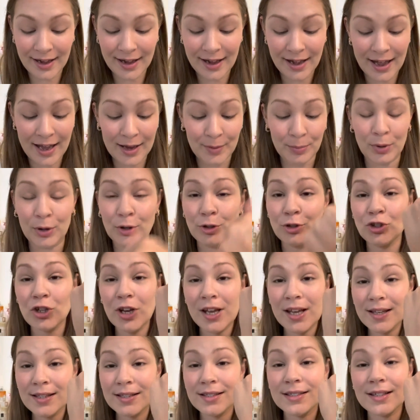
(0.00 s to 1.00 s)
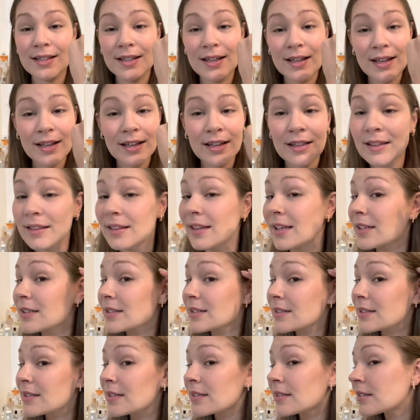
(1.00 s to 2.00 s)
I purchased,
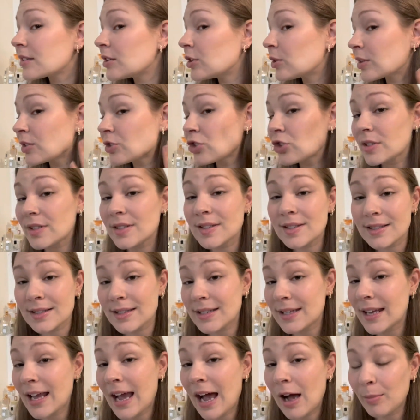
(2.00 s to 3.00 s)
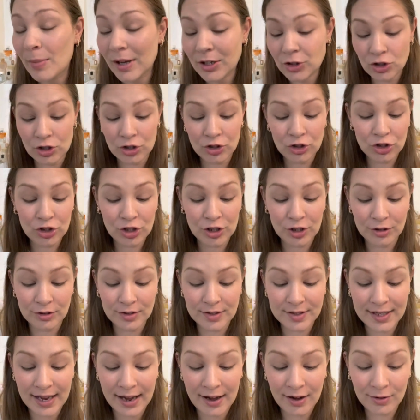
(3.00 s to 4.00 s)
this, you can just see how much it
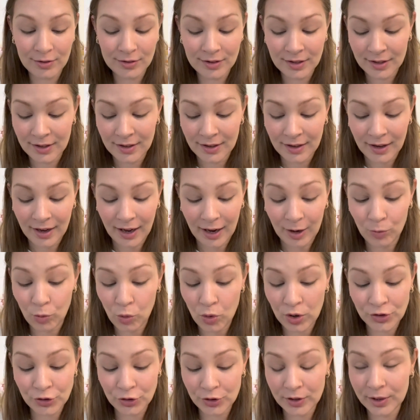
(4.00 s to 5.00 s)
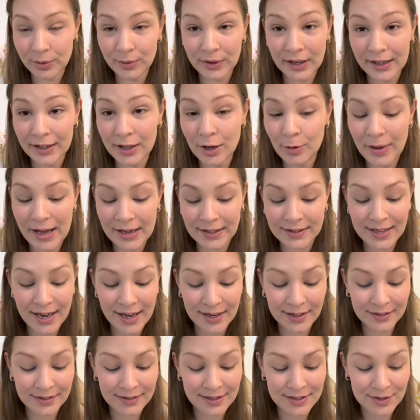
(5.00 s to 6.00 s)
shears out. I'm wondering when I go back to
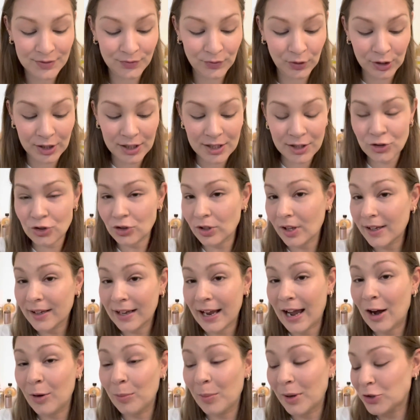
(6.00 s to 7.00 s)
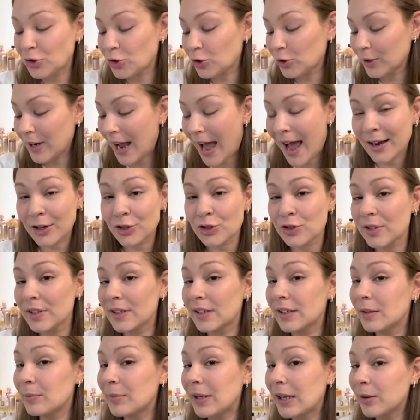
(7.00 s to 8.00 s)
edit this footage, like how much you're actually
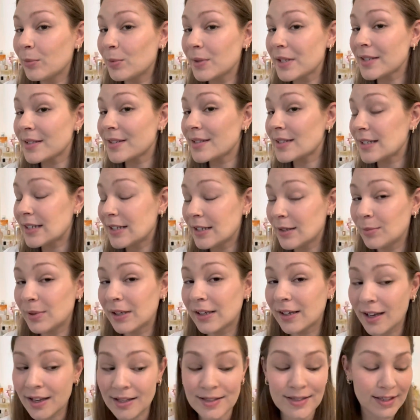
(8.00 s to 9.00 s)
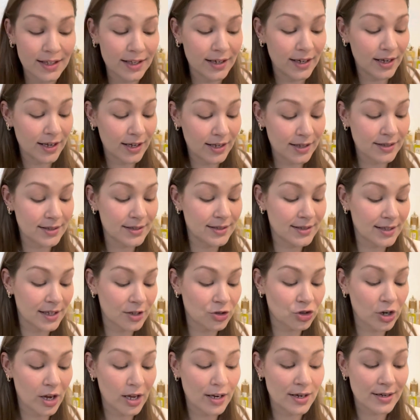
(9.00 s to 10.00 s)
going to be able to see, because it is
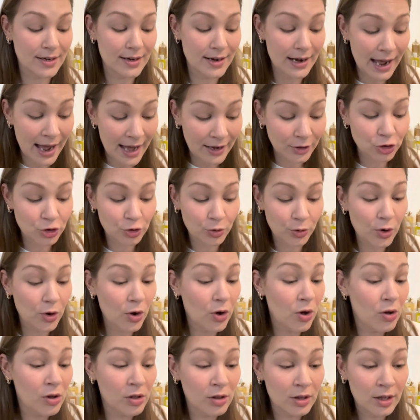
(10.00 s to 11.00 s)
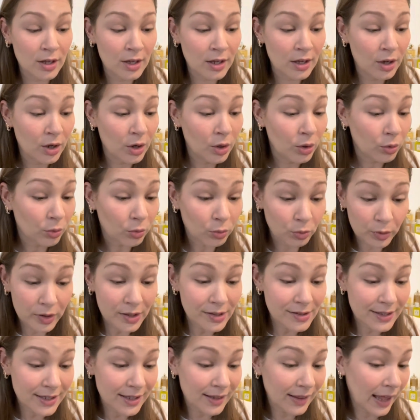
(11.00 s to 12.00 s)
such a natural,
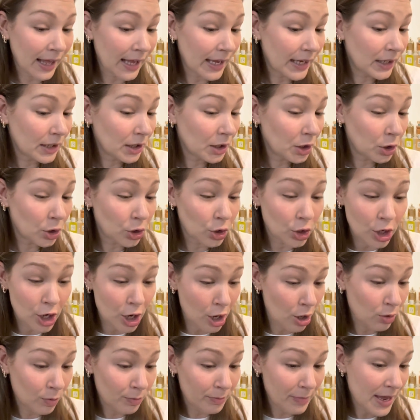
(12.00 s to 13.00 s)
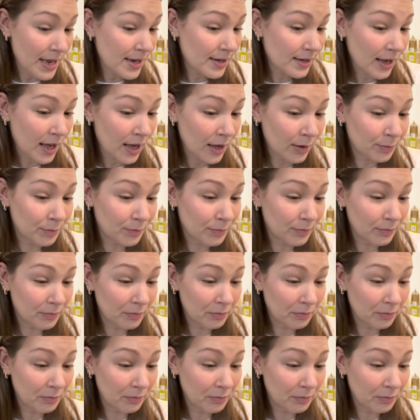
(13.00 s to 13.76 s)
really like no makeup,